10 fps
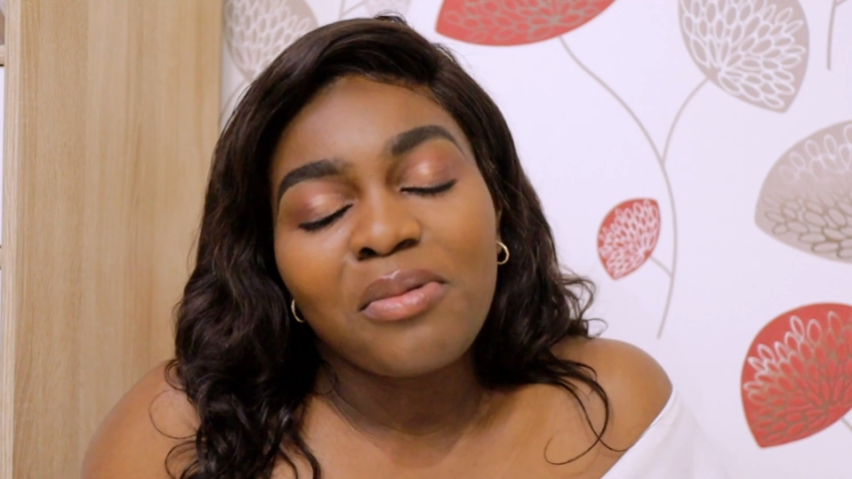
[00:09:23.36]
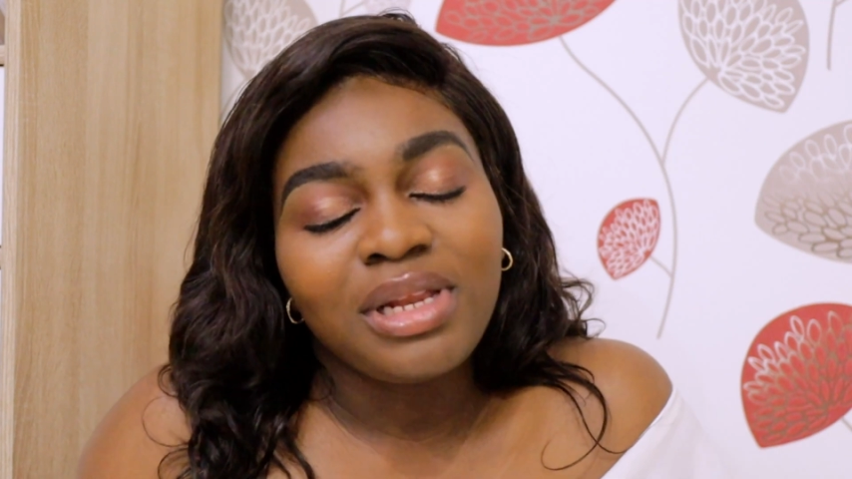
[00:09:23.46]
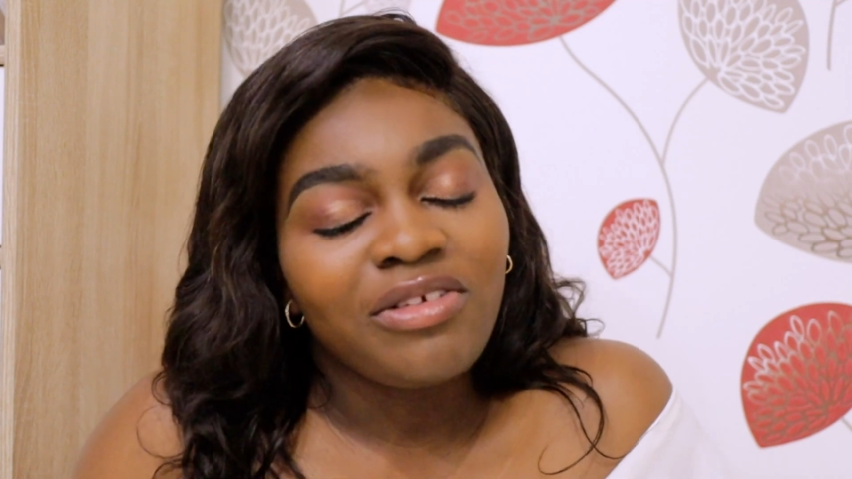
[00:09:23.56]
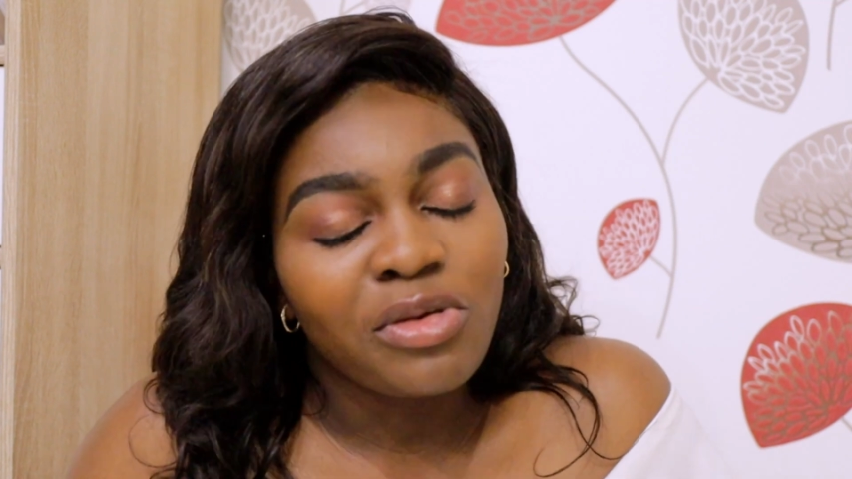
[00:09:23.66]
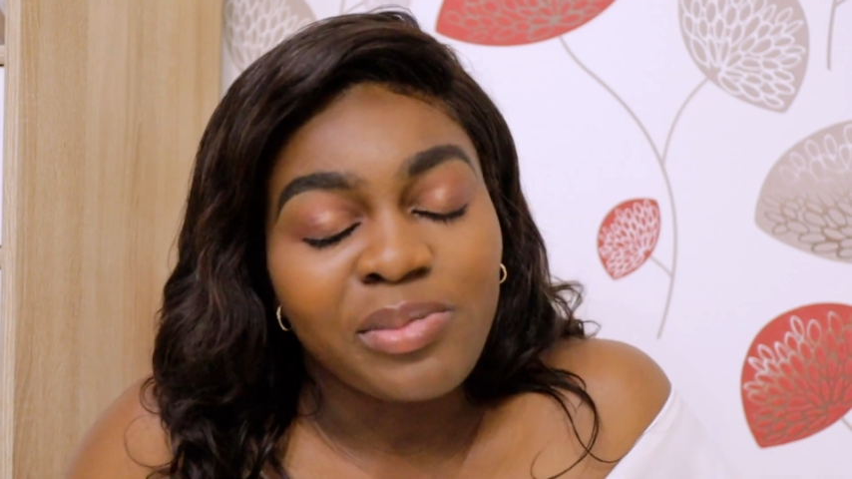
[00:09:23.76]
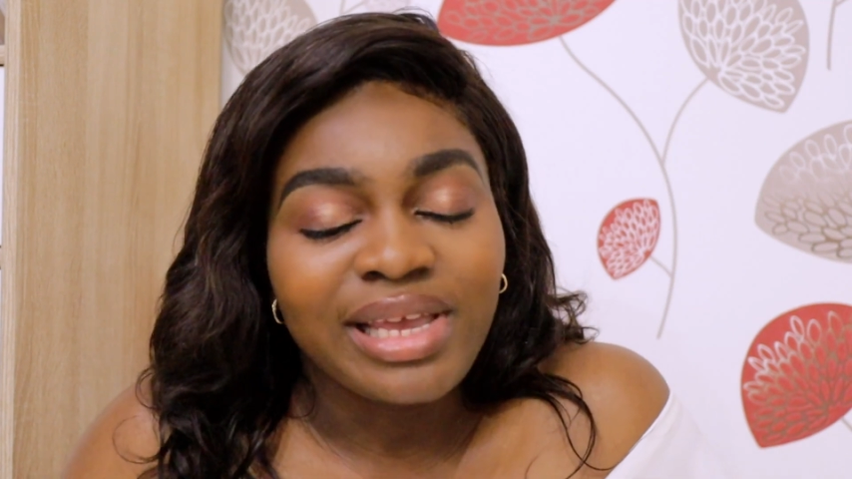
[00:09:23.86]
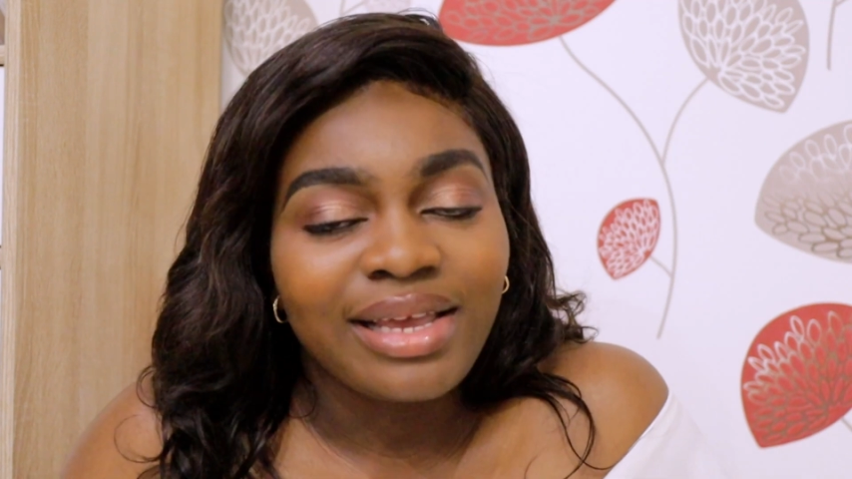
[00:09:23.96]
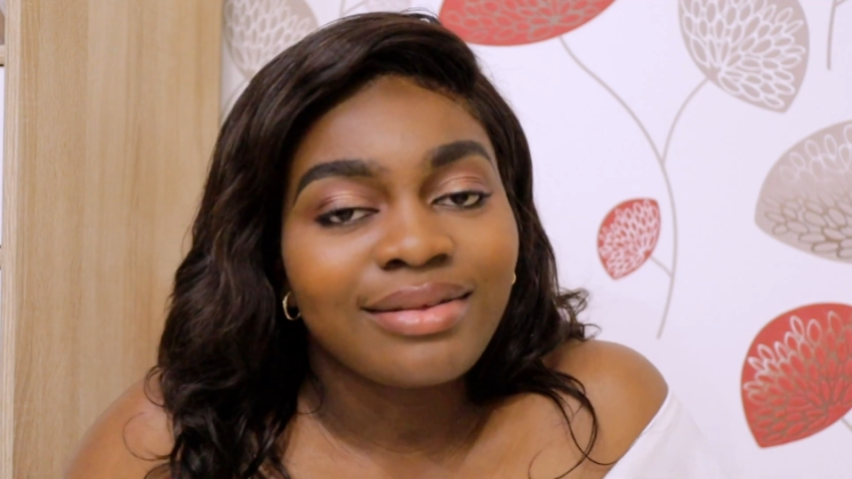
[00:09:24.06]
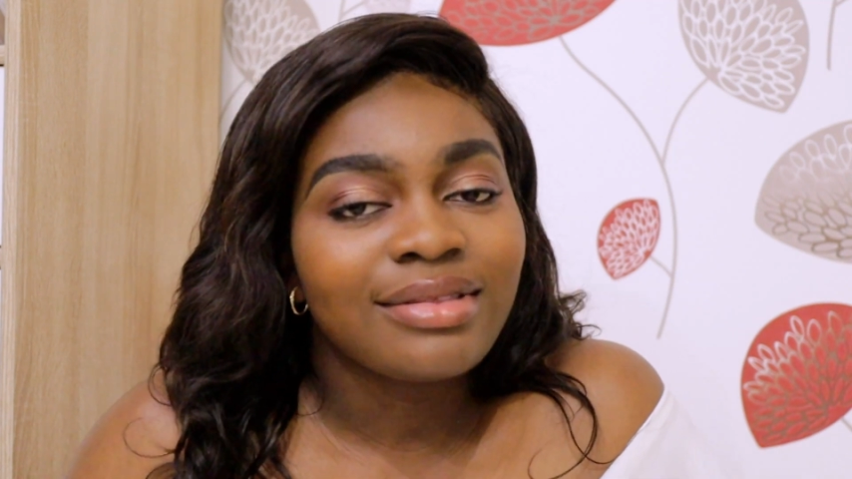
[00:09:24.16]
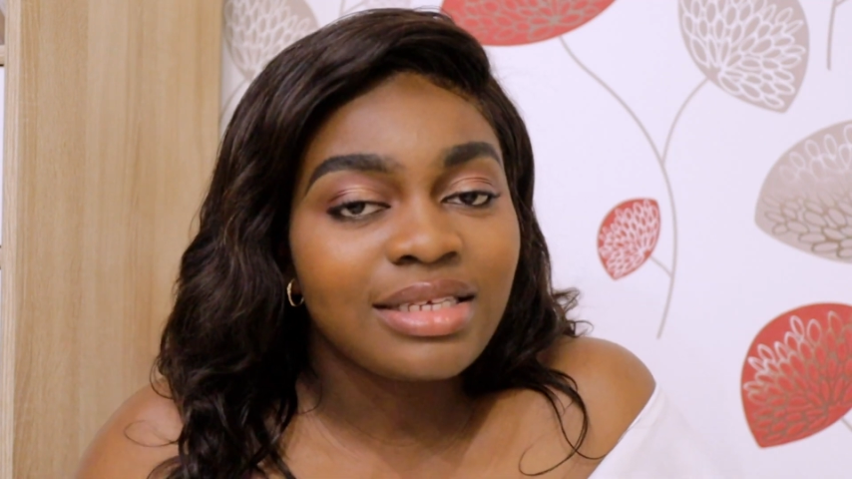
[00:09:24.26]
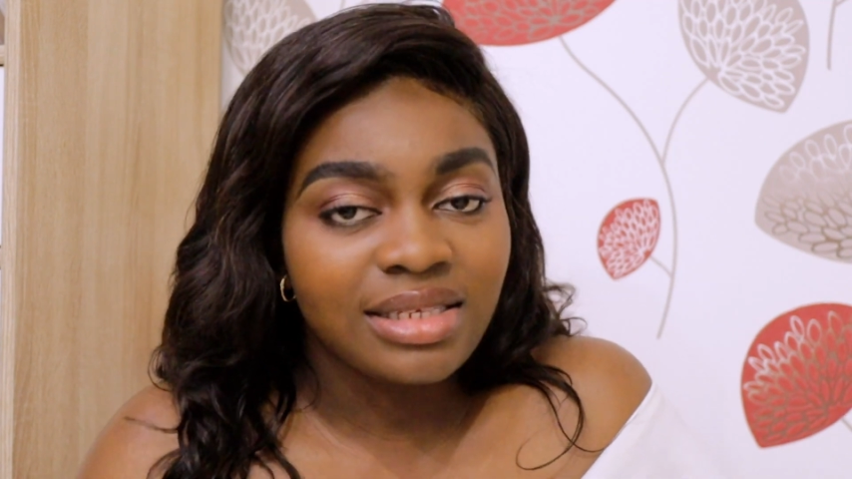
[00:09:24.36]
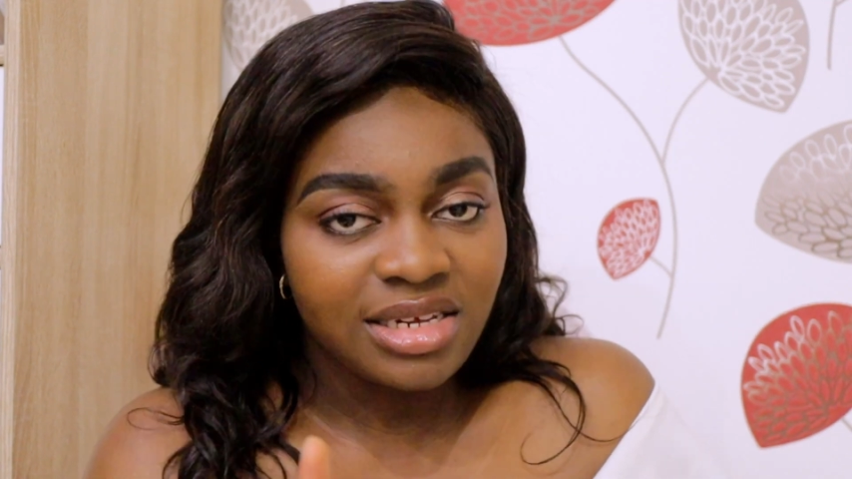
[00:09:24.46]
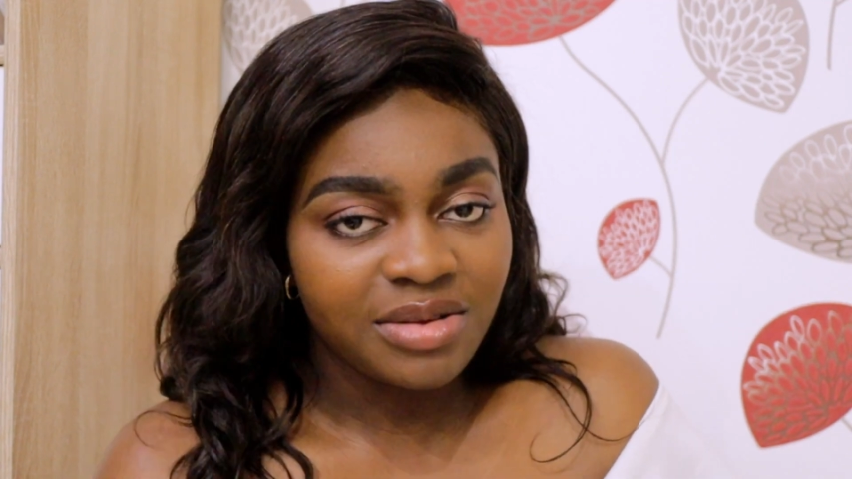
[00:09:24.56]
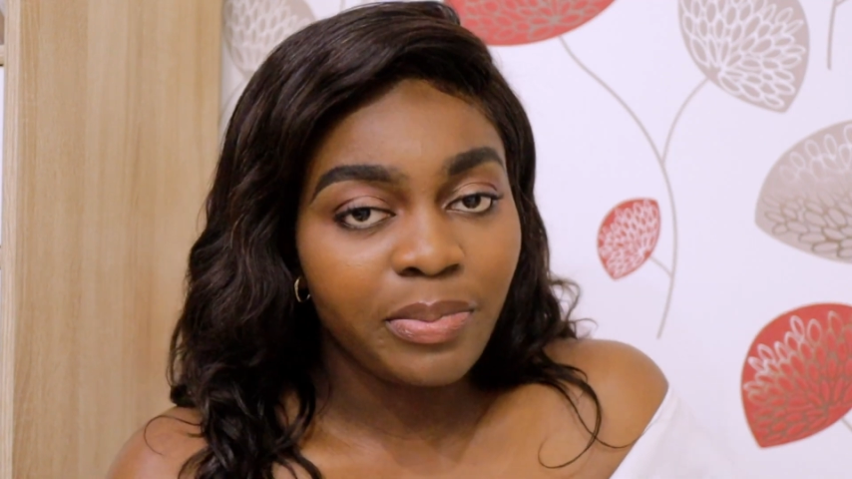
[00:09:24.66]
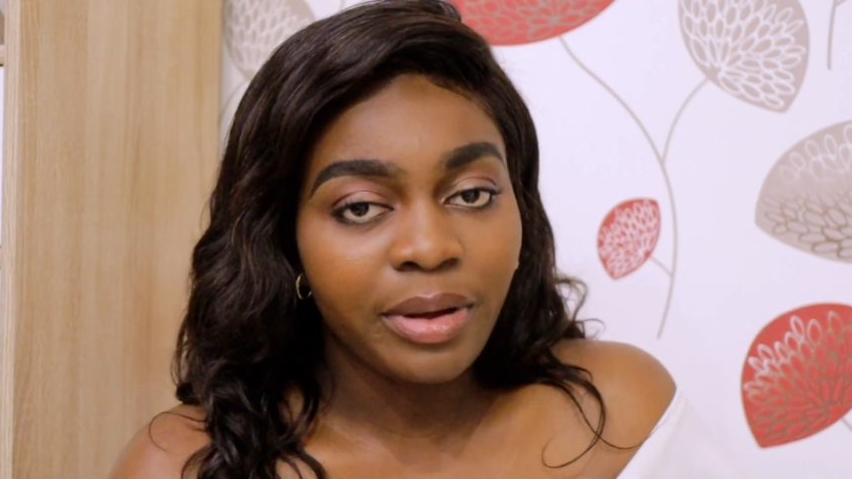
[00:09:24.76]
believe in me this
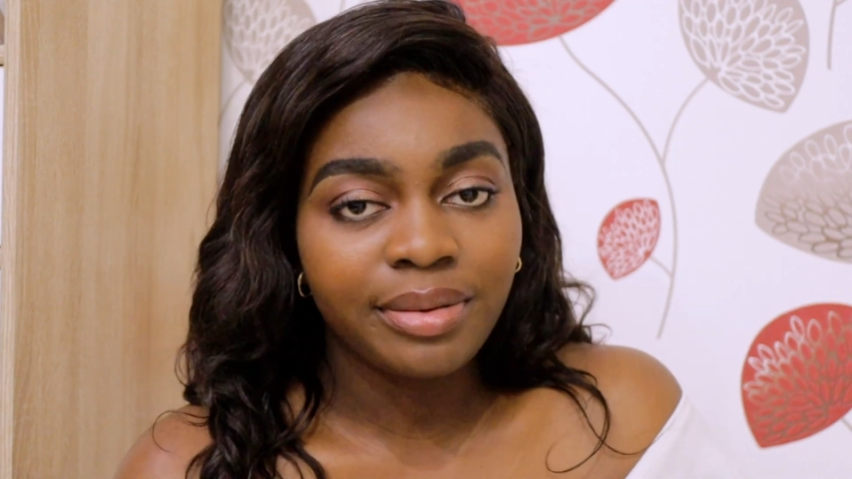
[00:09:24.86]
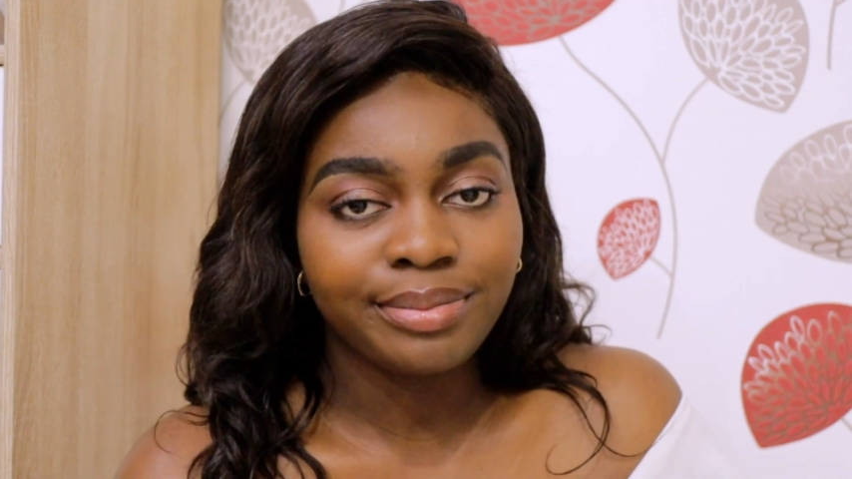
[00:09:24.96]
tip